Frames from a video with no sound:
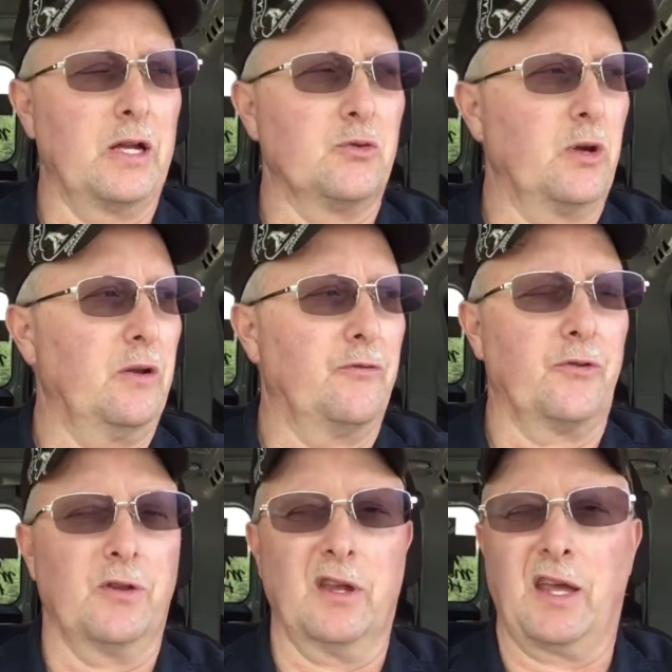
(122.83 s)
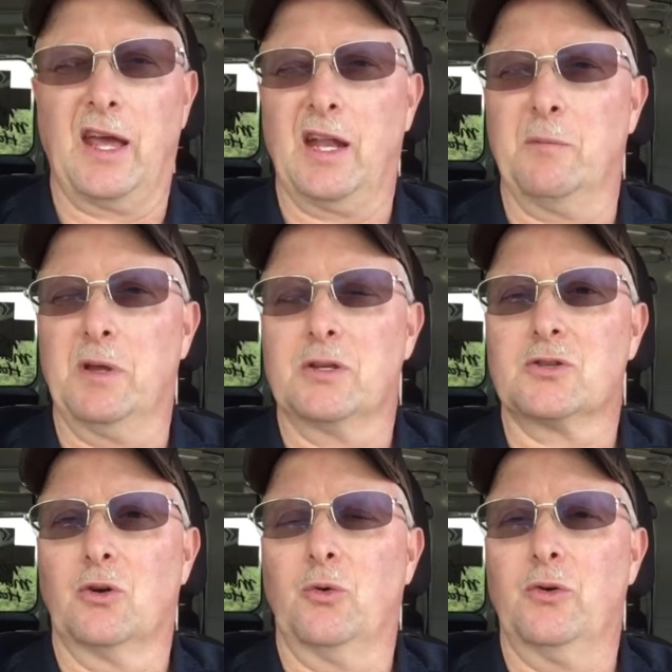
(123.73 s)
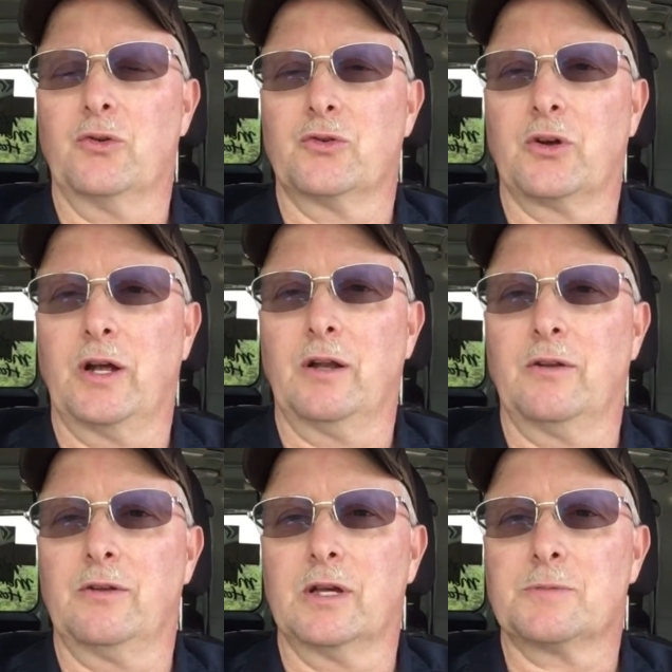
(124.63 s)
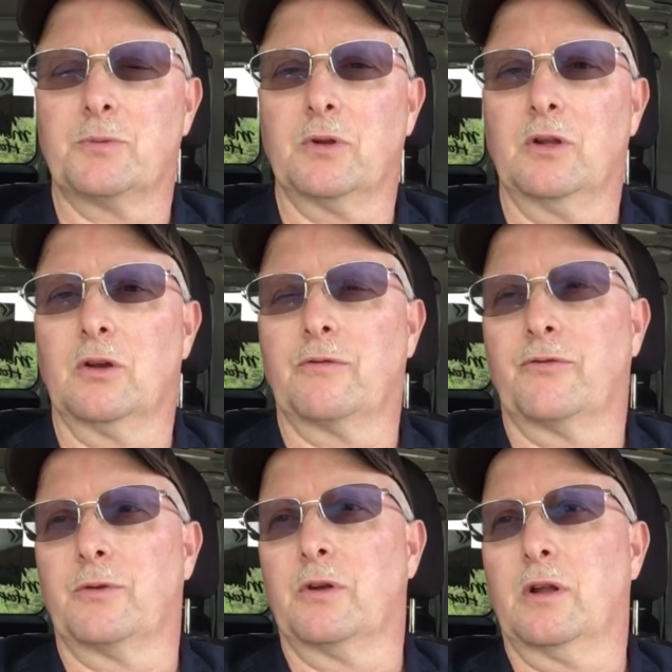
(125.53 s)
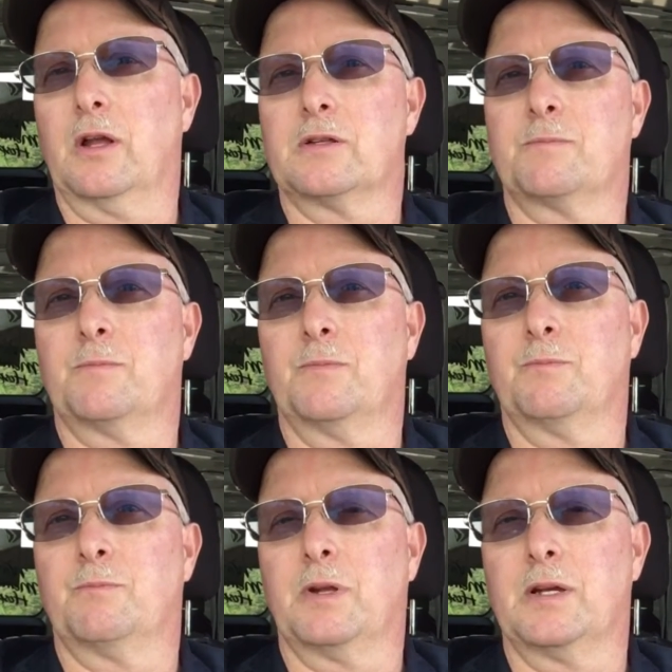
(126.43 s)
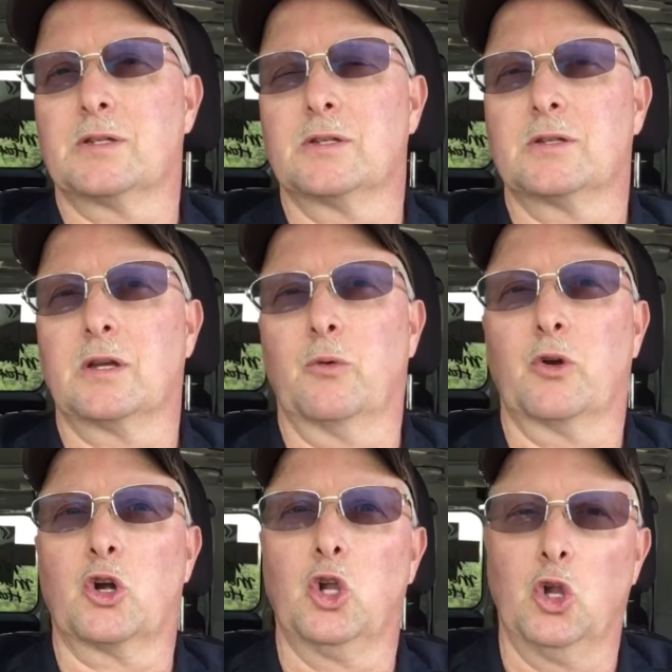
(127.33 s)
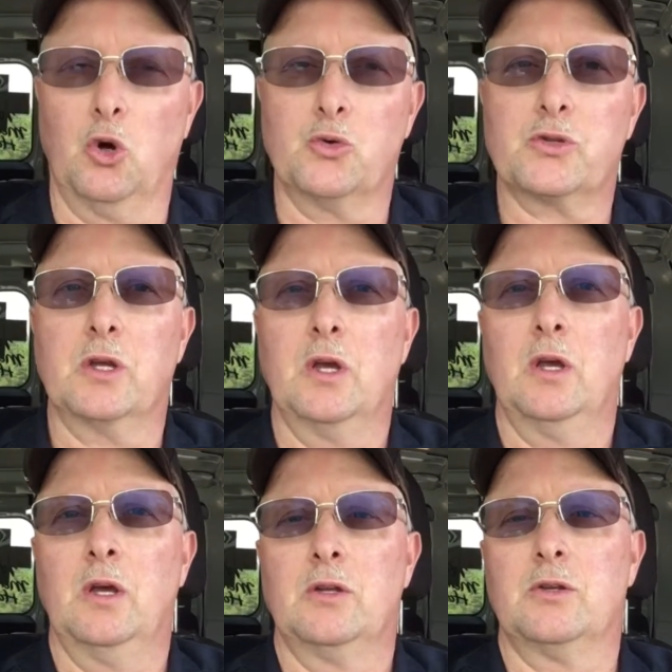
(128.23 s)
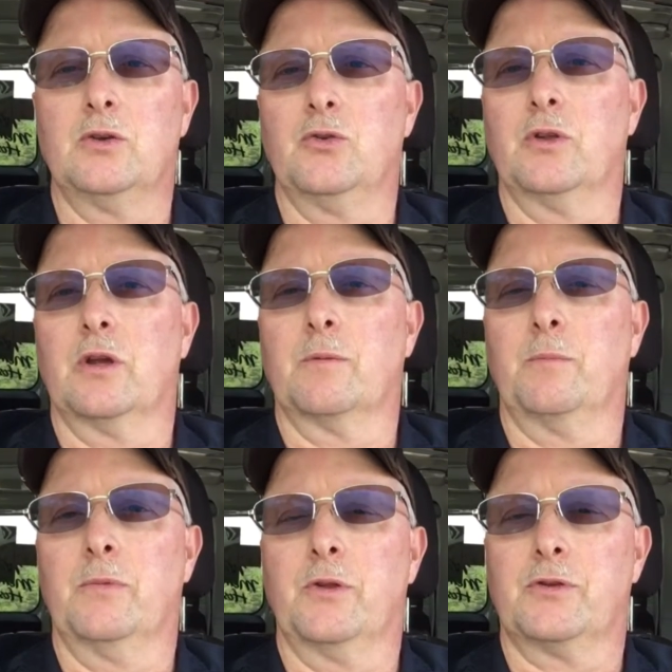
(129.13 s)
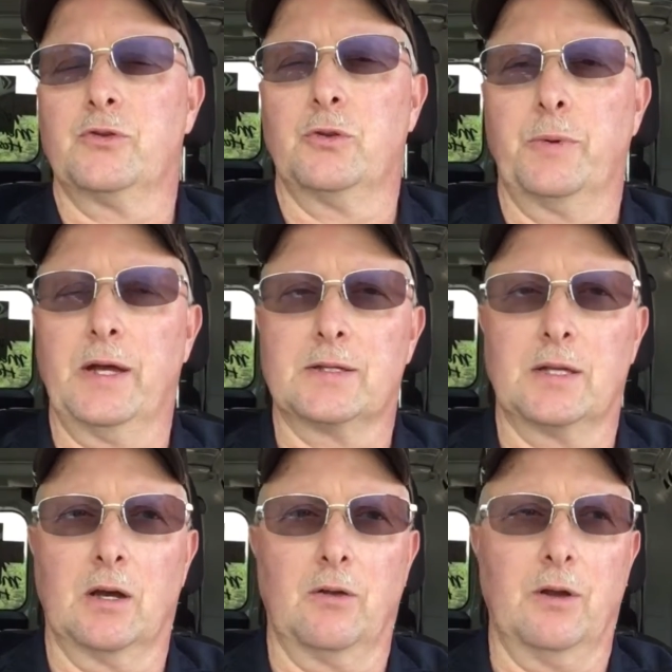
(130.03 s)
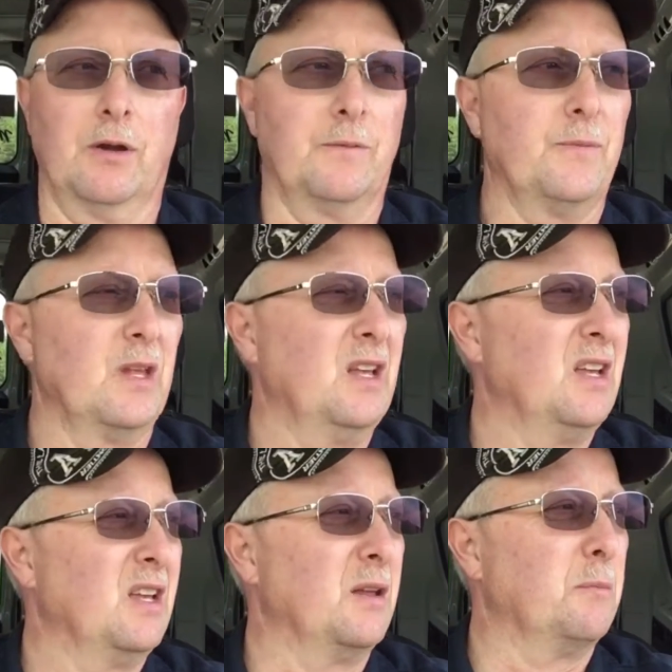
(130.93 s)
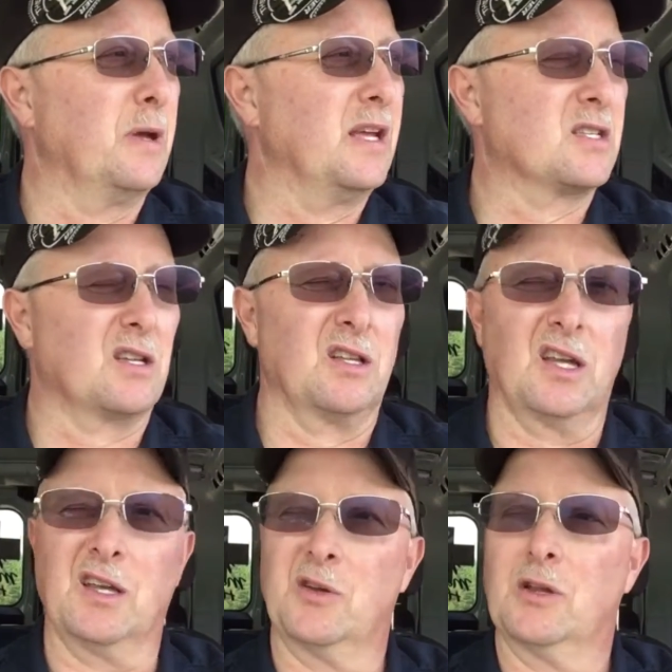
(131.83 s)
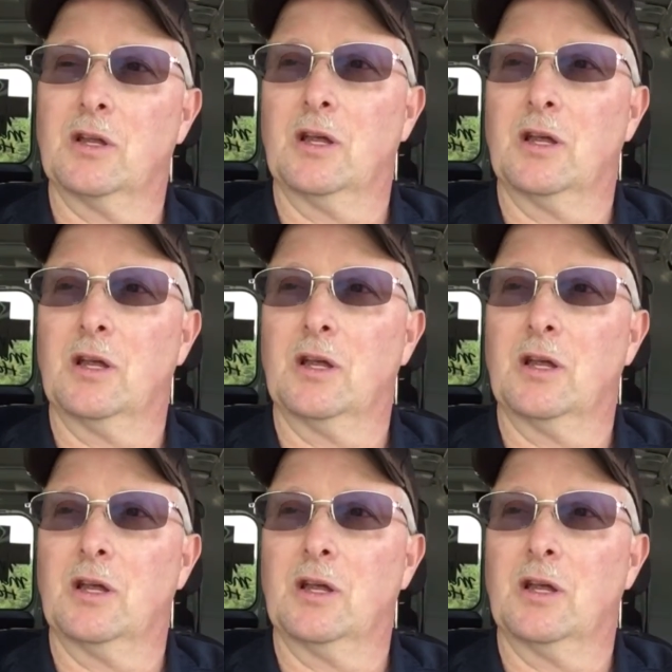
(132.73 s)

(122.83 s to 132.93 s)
graduating for the academy, so we were desperately looking for nice places that were close to the base down there. And basically